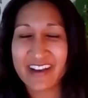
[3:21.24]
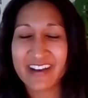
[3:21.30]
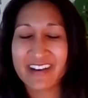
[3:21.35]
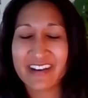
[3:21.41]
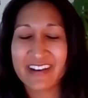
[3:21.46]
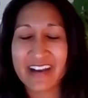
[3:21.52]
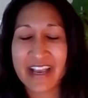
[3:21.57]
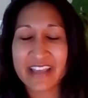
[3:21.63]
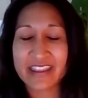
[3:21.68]

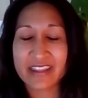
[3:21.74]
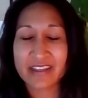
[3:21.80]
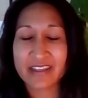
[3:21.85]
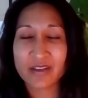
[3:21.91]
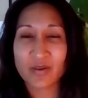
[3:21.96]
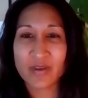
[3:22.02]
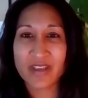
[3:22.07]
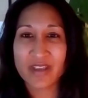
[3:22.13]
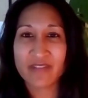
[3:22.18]
I
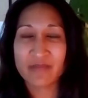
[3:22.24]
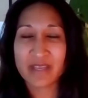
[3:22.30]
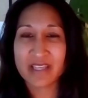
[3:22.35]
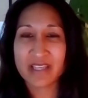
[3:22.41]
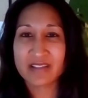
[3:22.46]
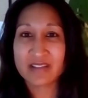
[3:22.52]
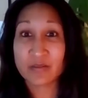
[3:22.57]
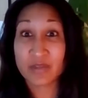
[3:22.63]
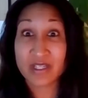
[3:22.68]
think we have
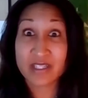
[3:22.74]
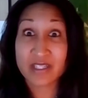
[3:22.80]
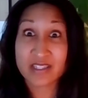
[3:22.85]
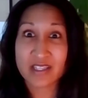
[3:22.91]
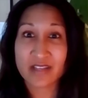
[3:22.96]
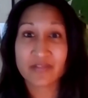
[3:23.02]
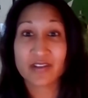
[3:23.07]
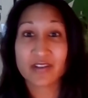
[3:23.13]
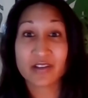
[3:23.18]
made some pretty
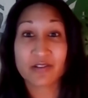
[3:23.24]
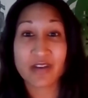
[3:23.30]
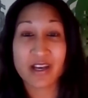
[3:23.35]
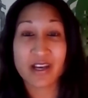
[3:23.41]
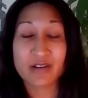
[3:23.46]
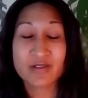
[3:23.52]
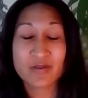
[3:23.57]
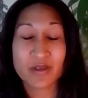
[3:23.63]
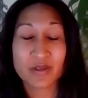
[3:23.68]
significant
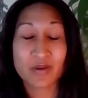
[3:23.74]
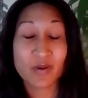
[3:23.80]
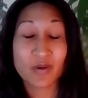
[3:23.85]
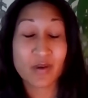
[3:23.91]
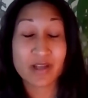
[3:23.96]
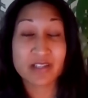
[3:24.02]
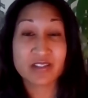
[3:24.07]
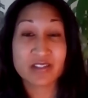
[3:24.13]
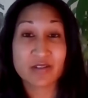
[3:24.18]
grounds, whether we
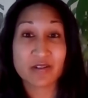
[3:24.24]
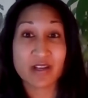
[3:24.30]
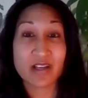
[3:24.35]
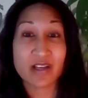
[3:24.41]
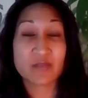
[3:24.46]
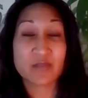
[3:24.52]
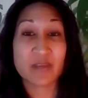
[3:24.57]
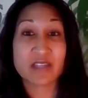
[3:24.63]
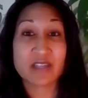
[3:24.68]
wanted to or
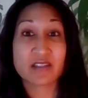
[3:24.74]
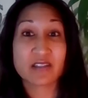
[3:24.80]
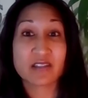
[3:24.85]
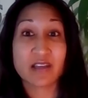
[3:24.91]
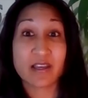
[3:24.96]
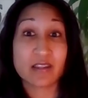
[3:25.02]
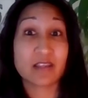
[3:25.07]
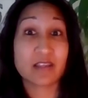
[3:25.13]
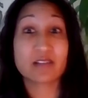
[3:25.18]
not,
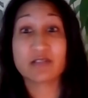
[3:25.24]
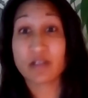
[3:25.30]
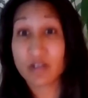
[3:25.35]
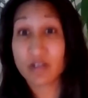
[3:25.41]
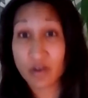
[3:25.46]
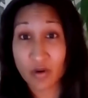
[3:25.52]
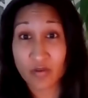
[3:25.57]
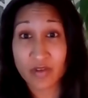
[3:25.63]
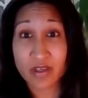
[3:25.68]
especially I think
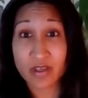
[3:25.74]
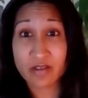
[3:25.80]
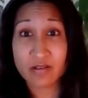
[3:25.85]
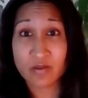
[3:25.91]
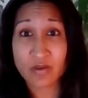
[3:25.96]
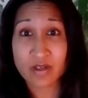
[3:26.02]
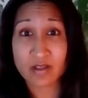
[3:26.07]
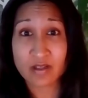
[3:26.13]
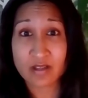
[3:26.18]
during
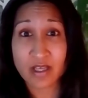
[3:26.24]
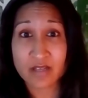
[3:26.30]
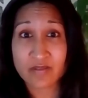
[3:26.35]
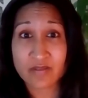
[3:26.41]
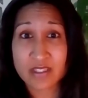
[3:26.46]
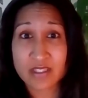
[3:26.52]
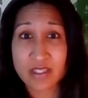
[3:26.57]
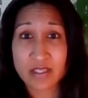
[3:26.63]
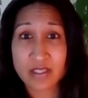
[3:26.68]
COVID, when a lot
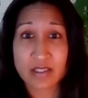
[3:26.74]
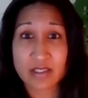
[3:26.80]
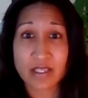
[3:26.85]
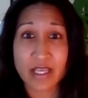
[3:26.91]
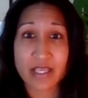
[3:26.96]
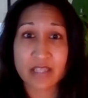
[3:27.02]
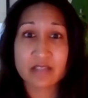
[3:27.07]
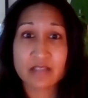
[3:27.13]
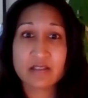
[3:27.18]
of these things
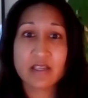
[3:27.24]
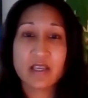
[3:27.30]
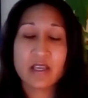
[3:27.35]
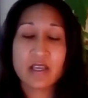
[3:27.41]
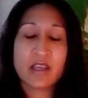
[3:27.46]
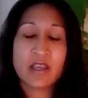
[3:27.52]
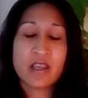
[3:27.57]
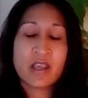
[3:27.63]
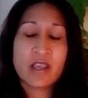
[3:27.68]
aligned.
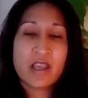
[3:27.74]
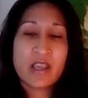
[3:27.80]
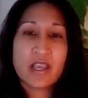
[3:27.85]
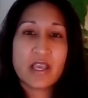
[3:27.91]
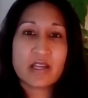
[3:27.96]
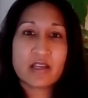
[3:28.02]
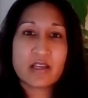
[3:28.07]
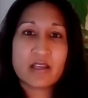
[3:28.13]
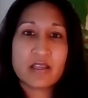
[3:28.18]

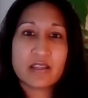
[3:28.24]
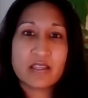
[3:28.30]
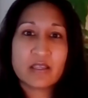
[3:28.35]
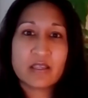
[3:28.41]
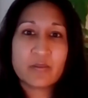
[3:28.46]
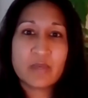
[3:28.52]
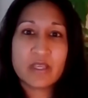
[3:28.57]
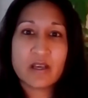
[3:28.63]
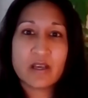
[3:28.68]
And I
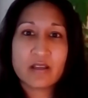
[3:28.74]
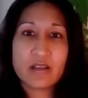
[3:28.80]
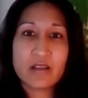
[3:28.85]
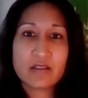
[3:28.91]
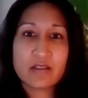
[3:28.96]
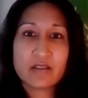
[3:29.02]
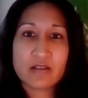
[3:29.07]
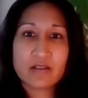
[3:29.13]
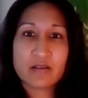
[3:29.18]
think
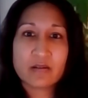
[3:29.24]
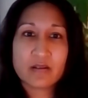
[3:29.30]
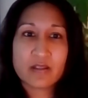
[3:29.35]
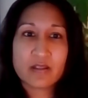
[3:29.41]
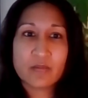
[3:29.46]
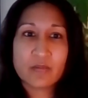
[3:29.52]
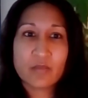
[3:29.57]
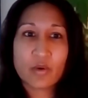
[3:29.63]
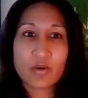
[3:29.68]
beyond the
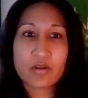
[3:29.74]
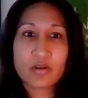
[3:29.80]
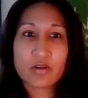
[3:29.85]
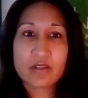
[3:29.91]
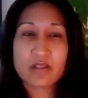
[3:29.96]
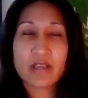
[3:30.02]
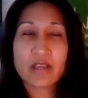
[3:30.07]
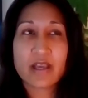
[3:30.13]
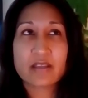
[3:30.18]

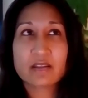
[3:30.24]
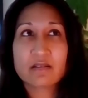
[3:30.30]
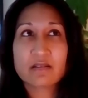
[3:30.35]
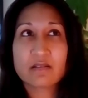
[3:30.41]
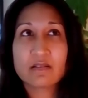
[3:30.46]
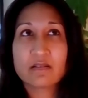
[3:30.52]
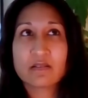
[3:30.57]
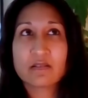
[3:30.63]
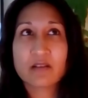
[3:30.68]
moral and
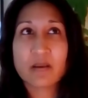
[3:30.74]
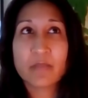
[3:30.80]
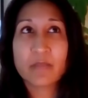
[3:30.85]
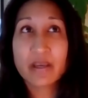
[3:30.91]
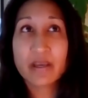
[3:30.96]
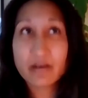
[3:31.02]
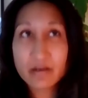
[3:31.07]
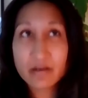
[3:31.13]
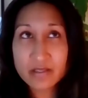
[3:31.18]
ethical
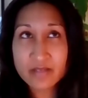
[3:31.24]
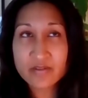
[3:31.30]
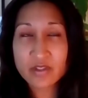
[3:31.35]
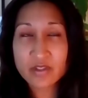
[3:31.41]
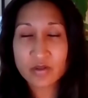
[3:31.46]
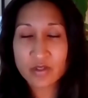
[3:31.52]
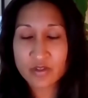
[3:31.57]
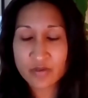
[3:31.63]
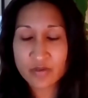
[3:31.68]
imperative
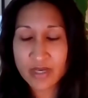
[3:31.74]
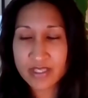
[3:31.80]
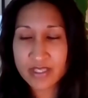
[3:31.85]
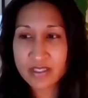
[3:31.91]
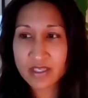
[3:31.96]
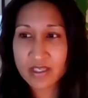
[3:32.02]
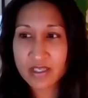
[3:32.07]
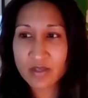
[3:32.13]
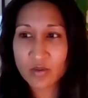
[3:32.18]
to
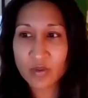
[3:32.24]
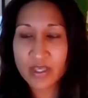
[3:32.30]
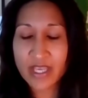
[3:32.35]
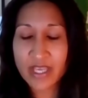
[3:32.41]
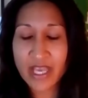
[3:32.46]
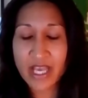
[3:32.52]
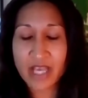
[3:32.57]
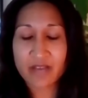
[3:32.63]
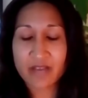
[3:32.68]
address it,
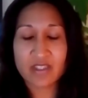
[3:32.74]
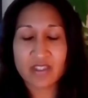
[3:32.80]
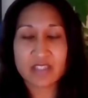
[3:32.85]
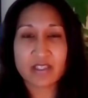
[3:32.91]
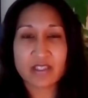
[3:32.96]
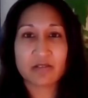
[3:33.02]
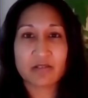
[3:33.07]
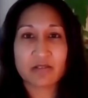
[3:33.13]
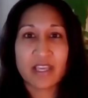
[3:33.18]
we have
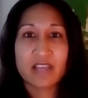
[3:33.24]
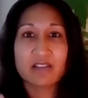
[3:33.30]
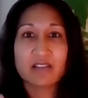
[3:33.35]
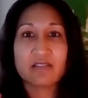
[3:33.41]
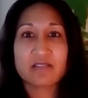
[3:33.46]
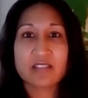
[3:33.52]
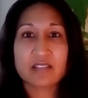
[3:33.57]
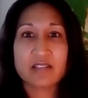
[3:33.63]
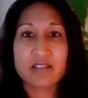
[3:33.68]
these other
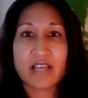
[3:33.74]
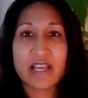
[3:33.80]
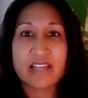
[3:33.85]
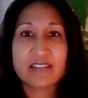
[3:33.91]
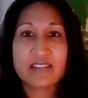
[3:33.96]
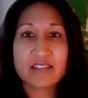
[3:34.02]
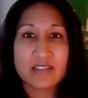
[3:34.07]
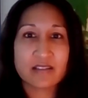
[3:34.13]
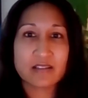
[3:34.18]
angles. And
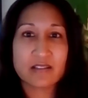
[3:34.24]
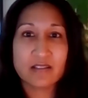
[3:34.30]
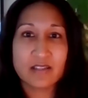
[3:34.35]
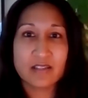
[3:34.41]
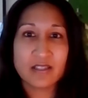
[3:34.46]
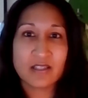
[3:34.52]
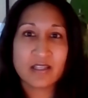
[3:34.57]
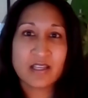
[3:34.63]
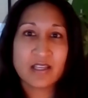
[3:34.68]
as the